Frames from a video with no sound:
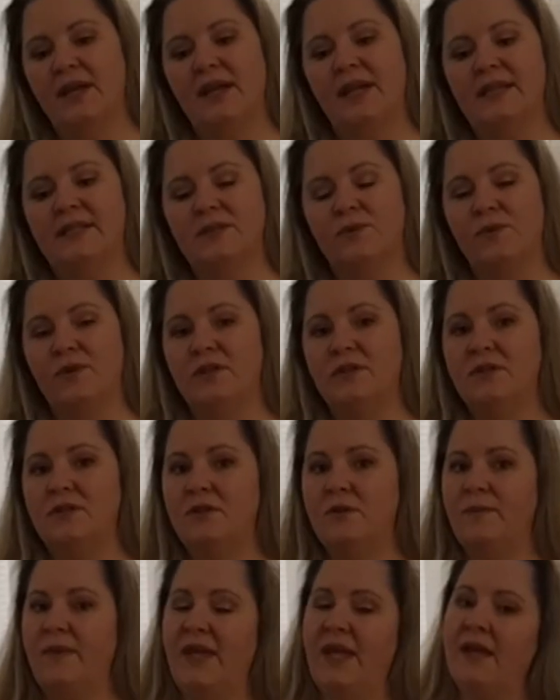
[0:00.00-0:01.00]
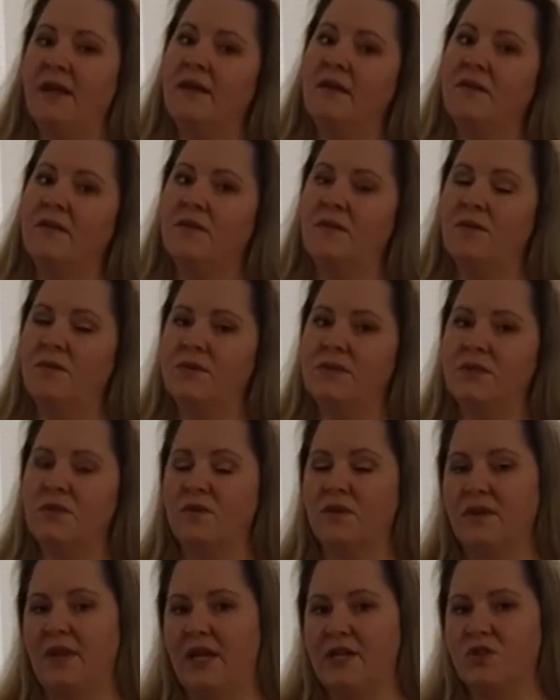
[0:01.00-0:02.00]
it's going to make those
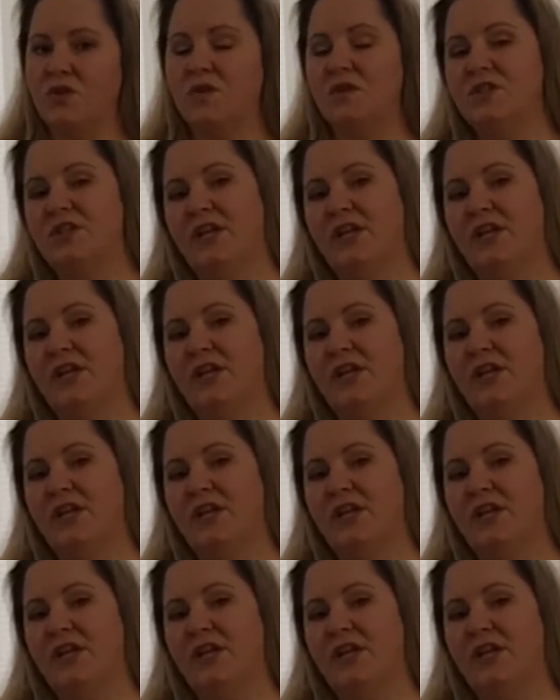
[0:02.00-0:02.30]
neurological